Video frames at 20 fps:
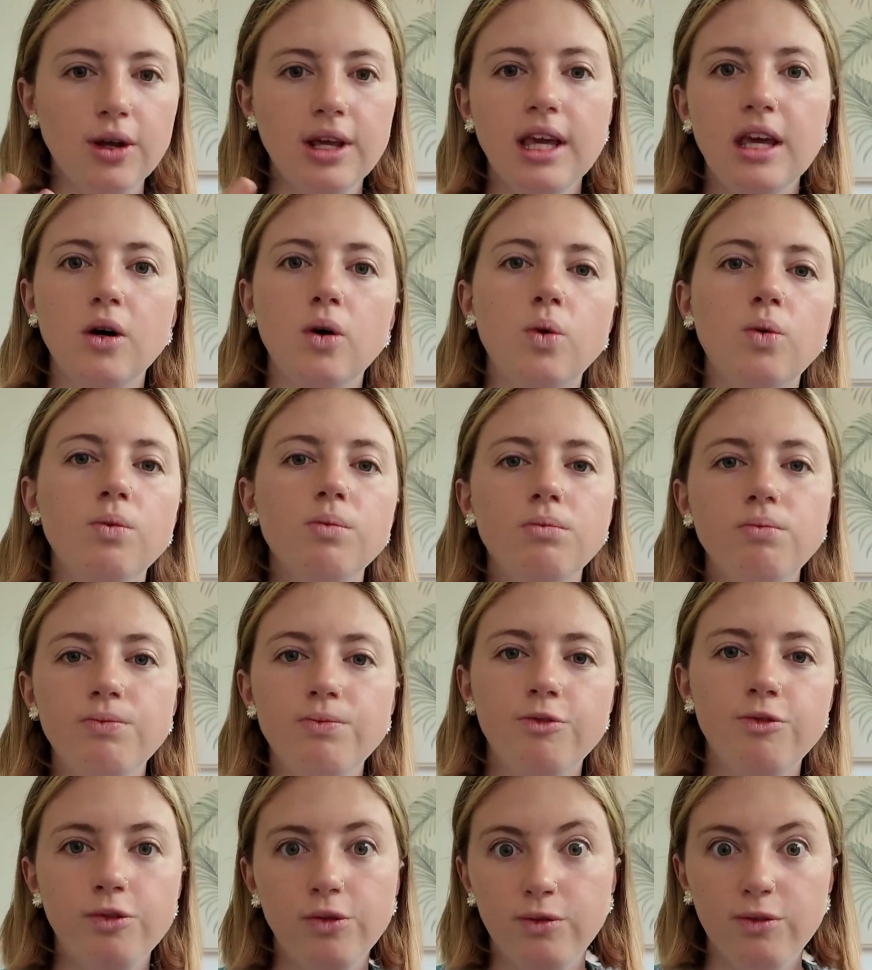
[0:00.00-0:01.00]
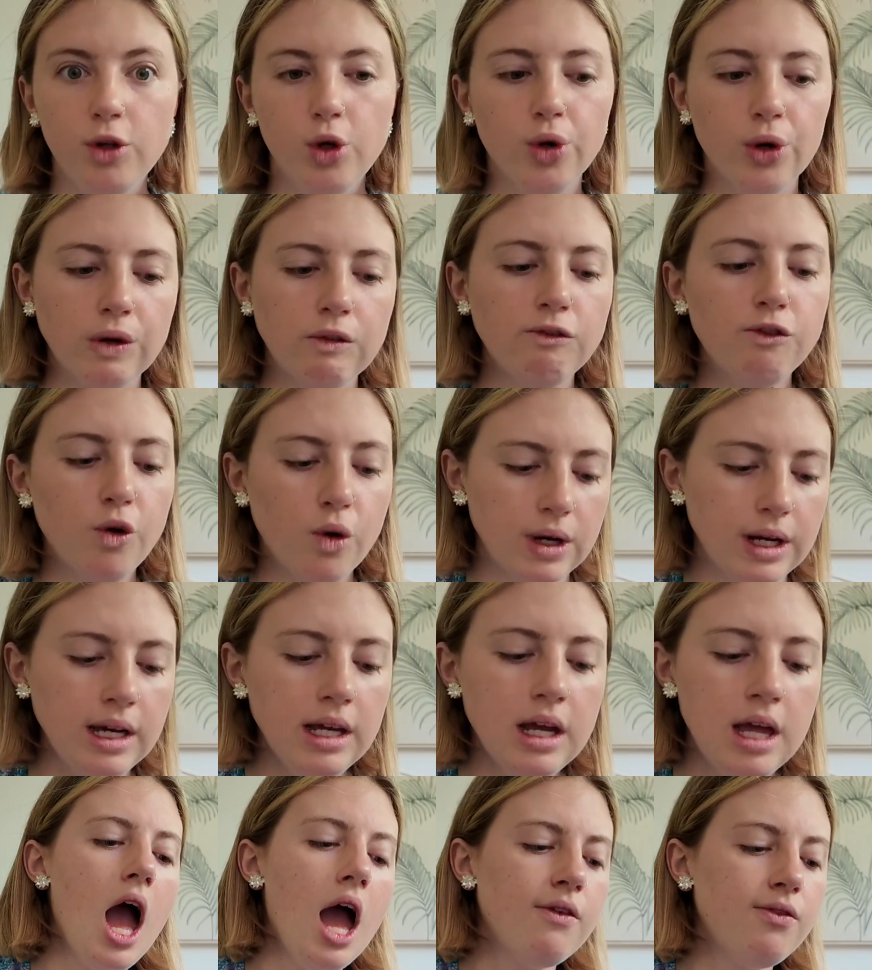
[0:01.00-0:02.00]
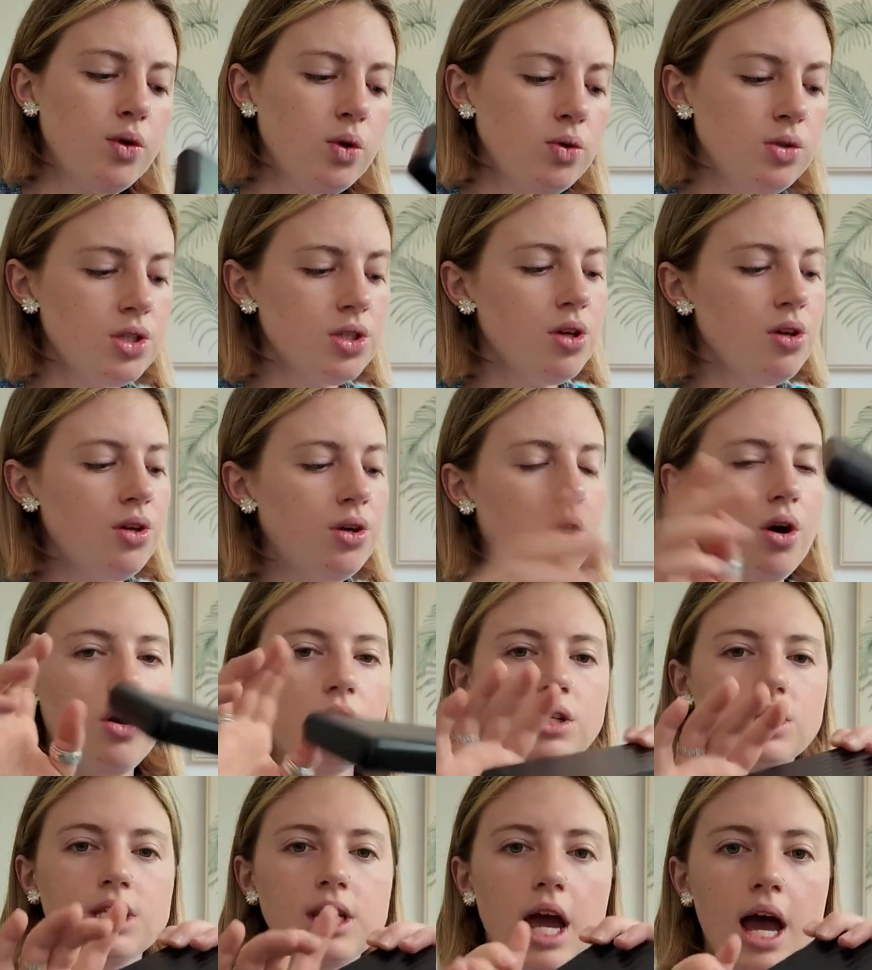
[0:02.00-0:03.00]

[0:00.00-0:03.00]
kill flora and fauna. I've also got